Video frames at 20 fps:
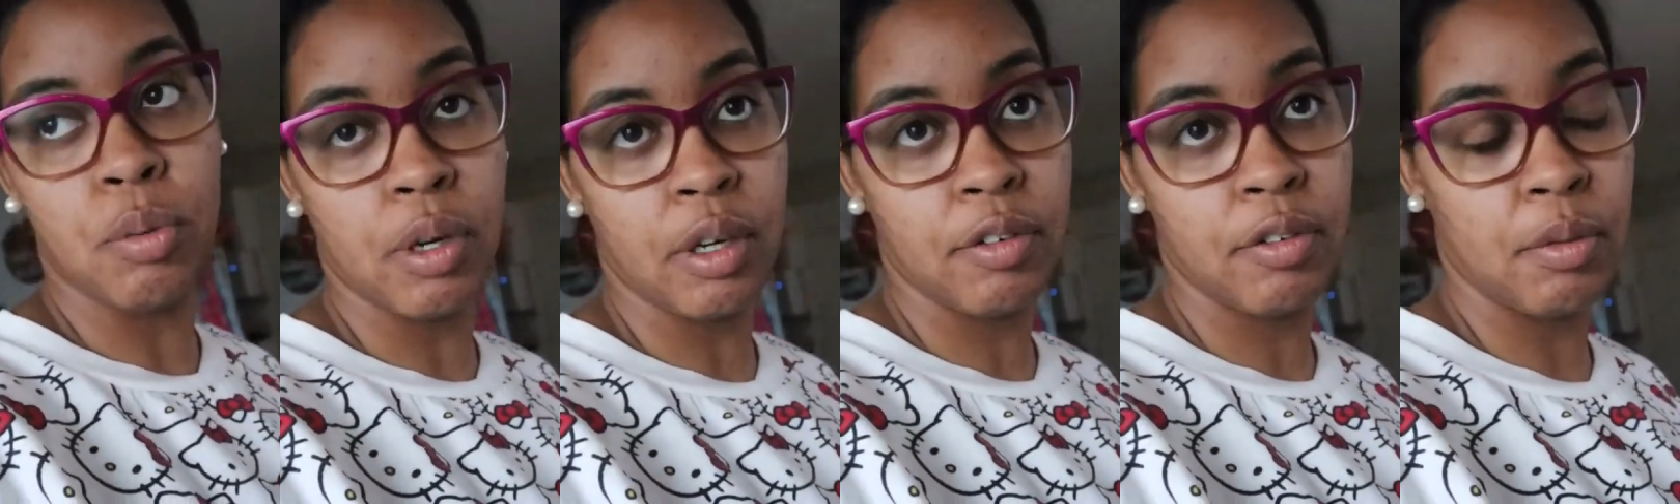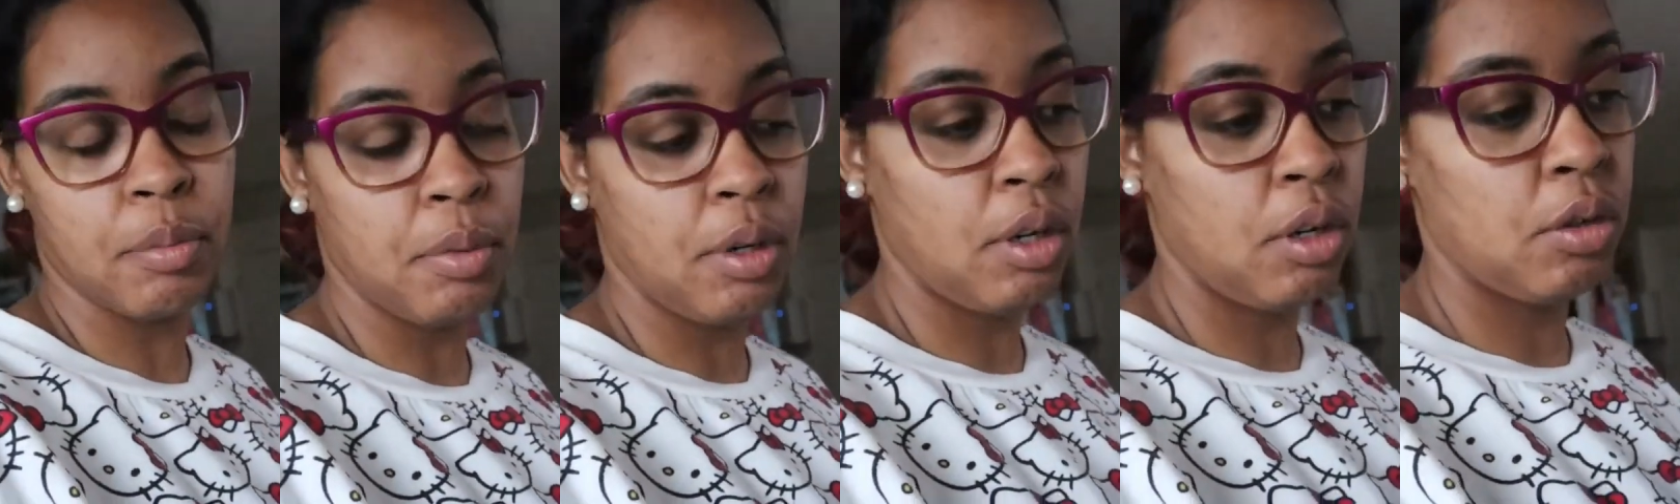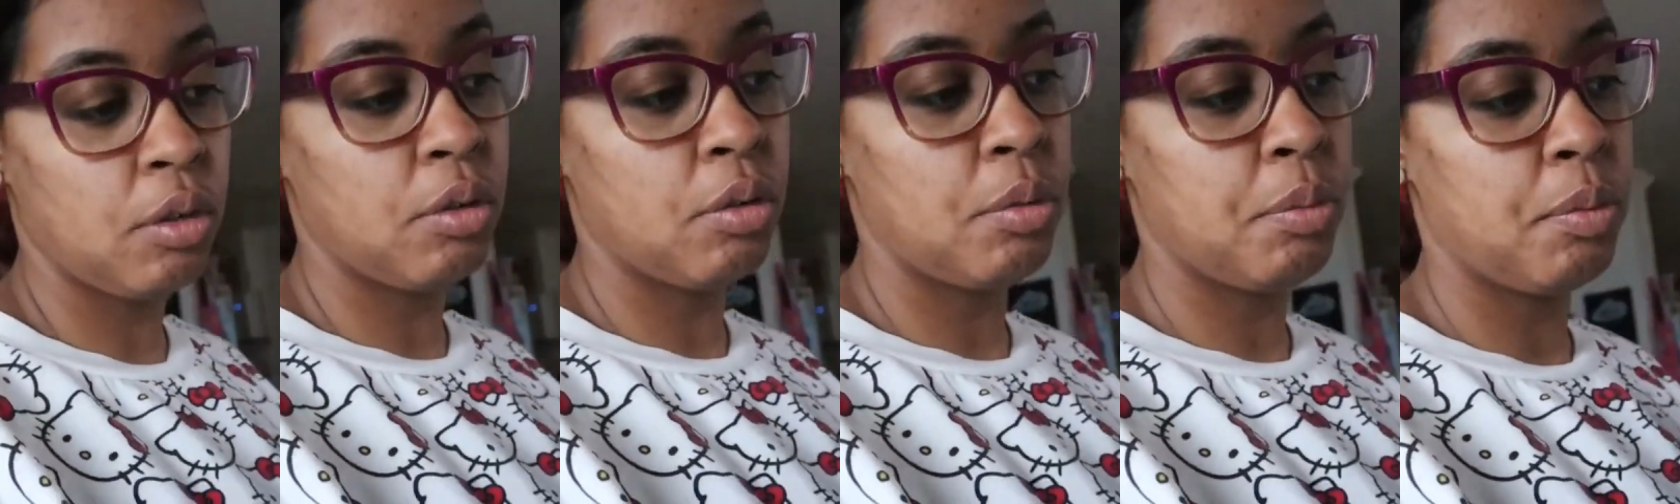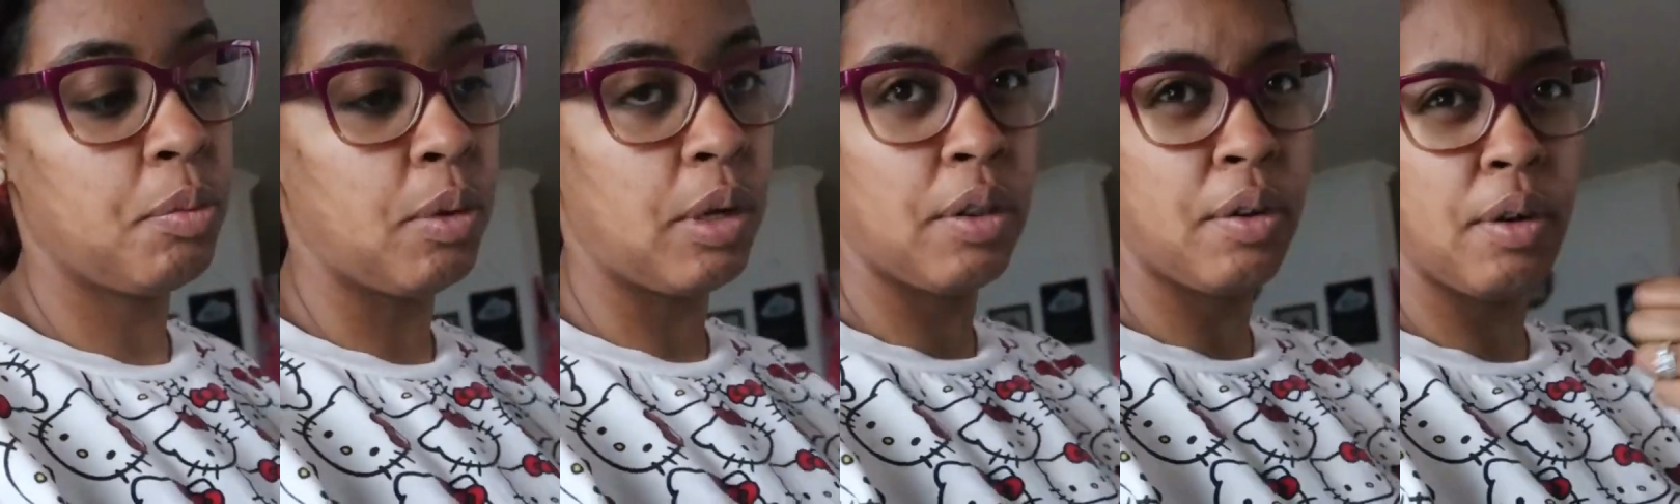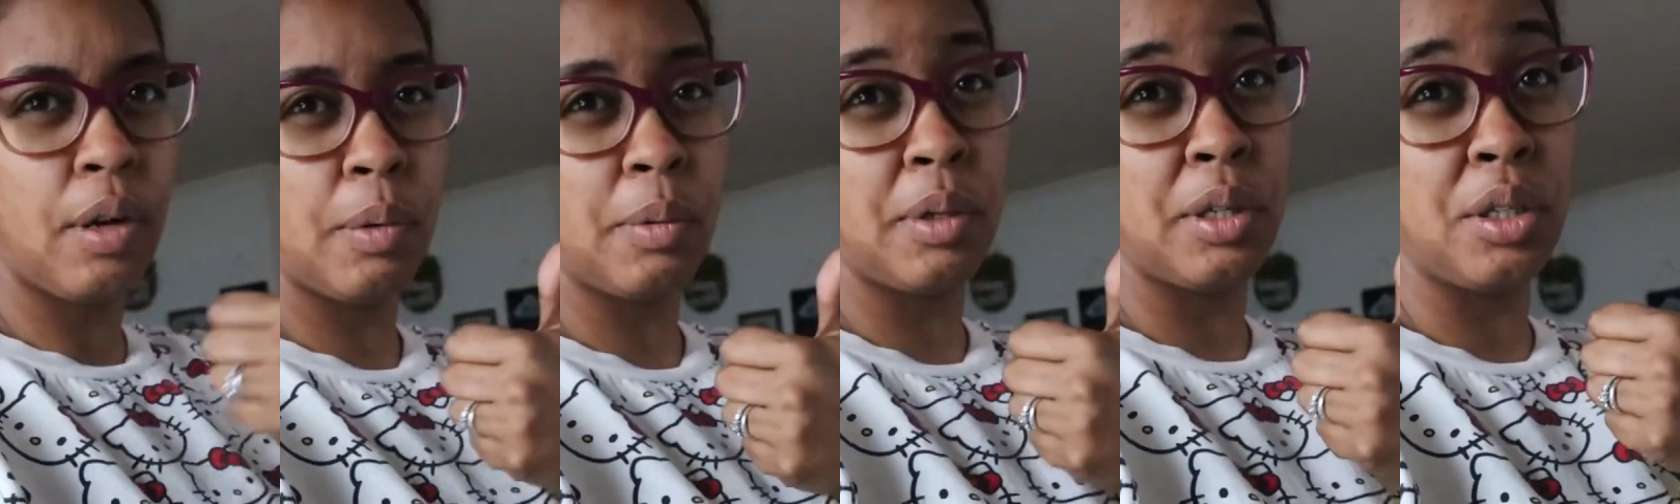work from home
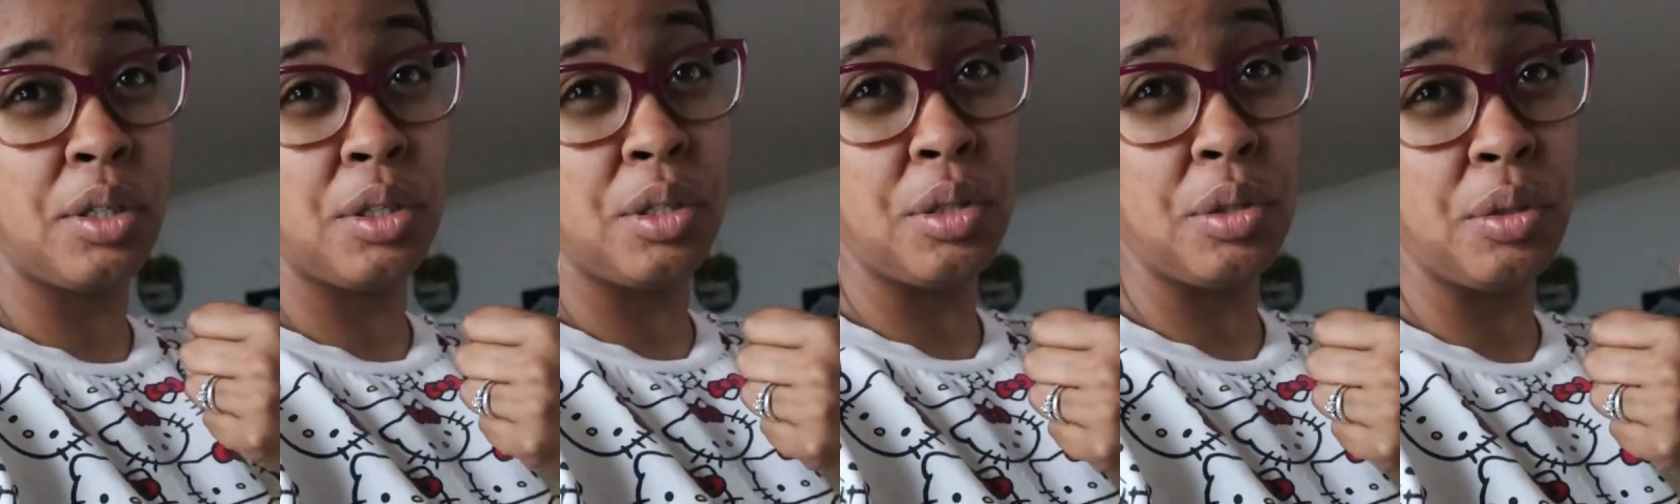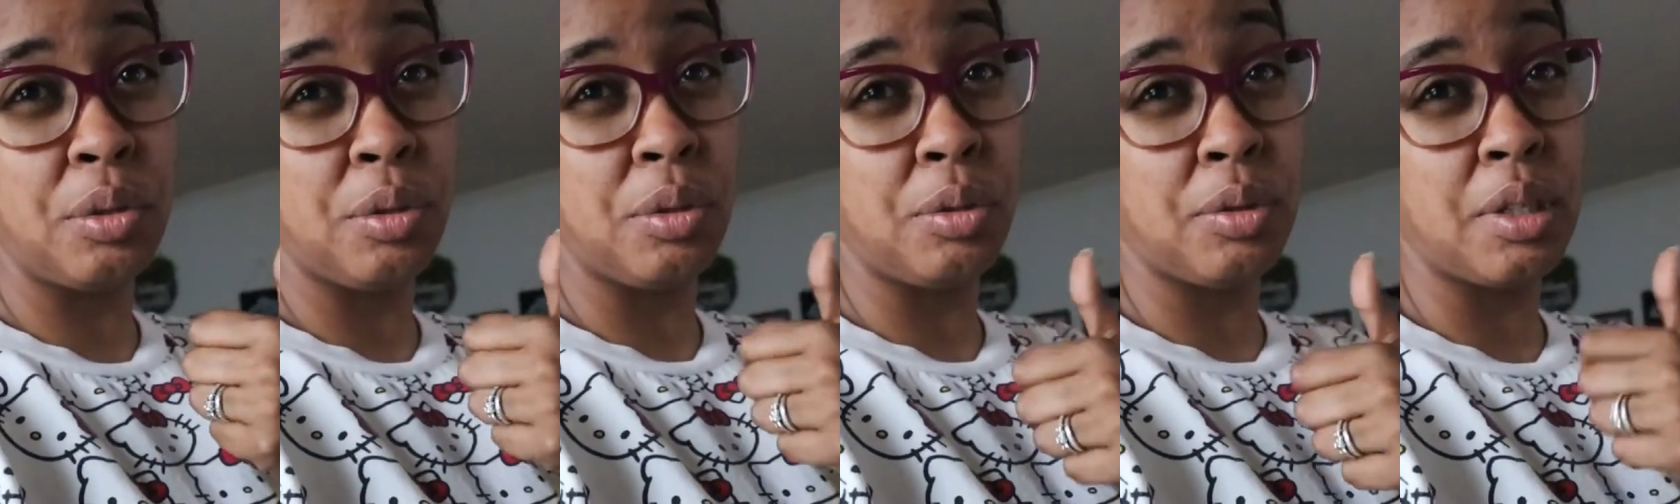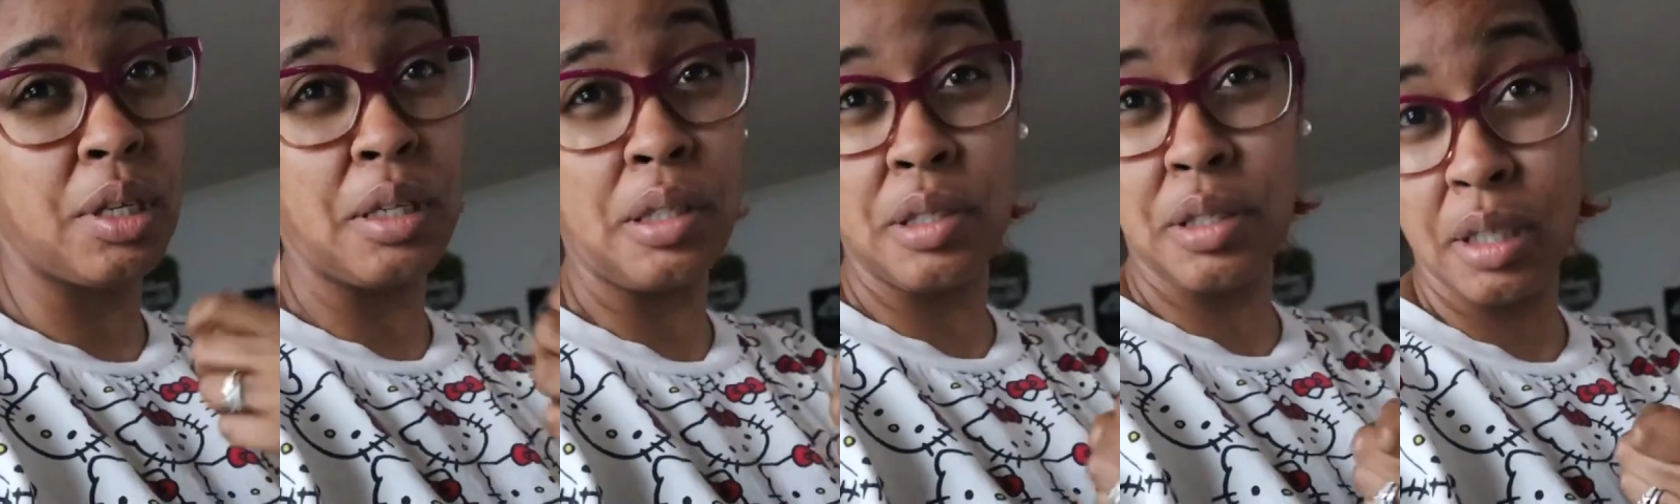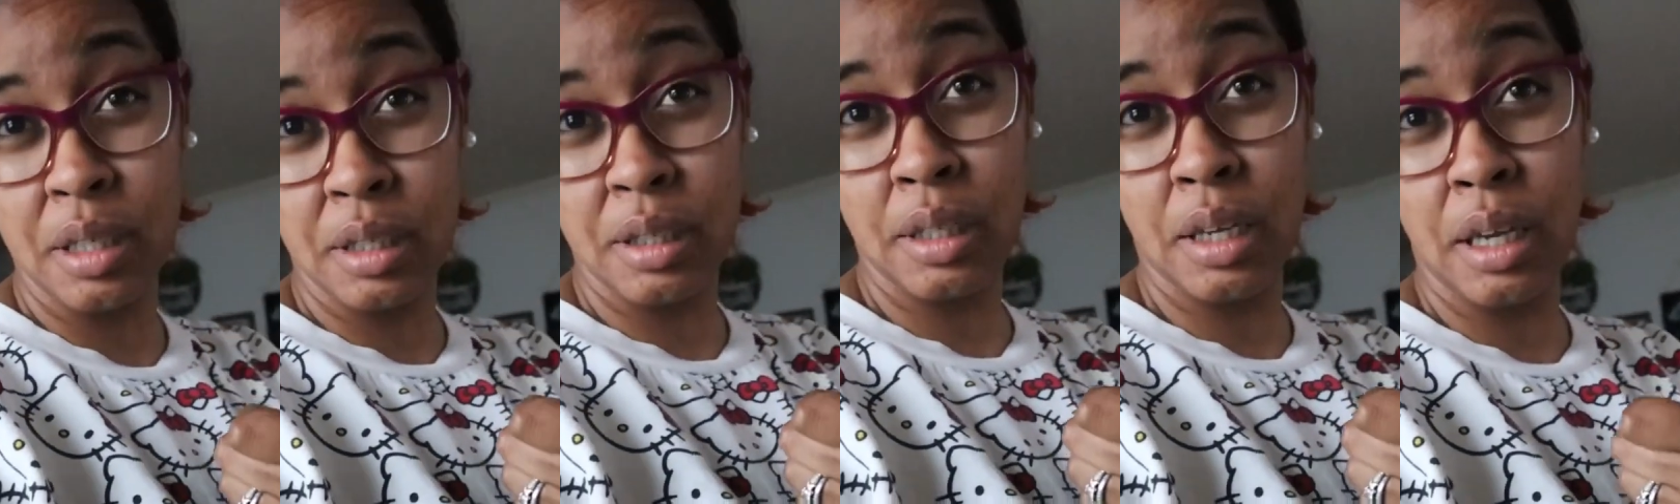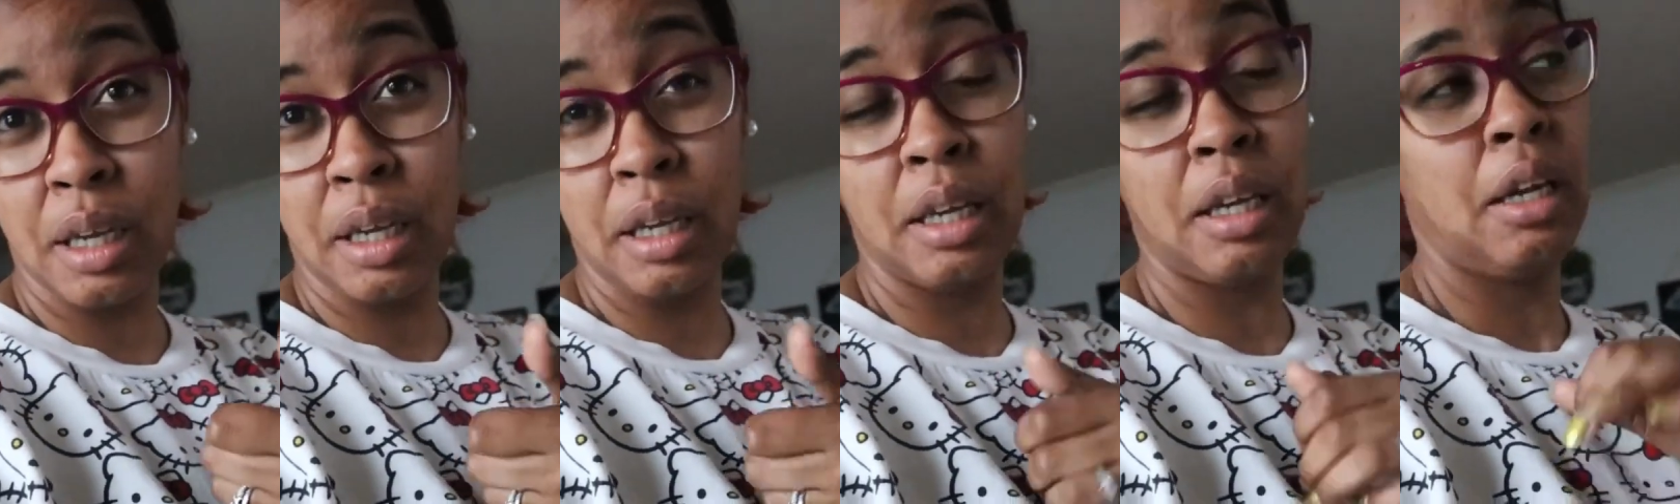whether i want to do take a sick
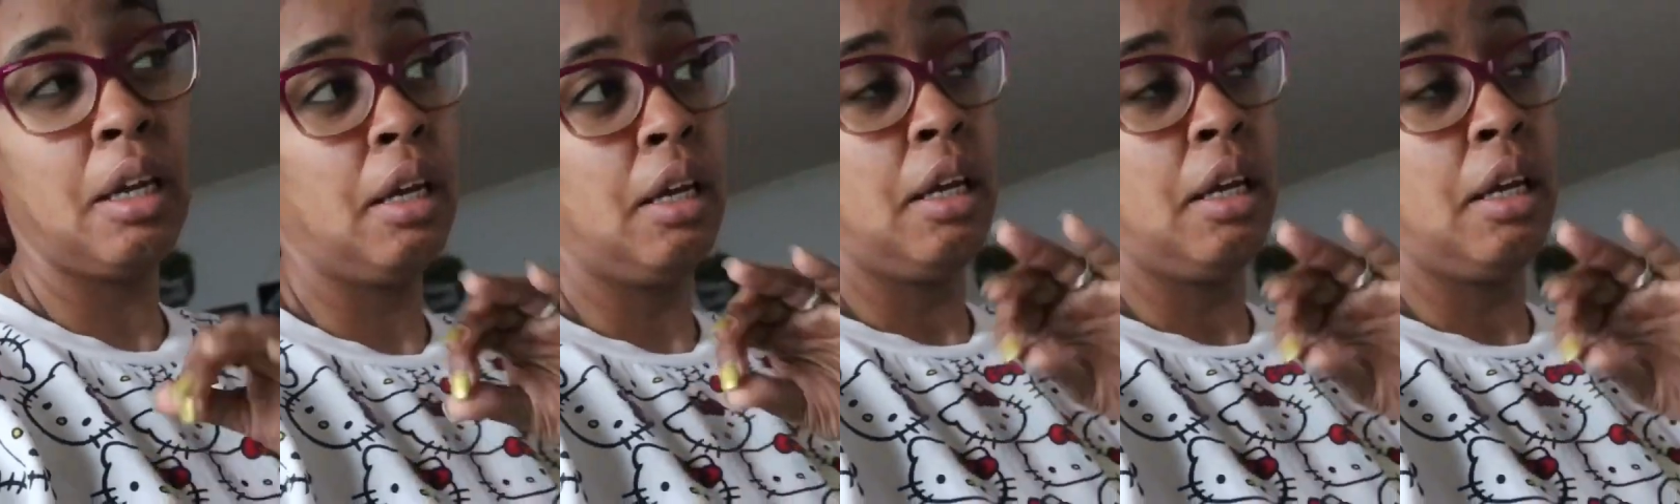day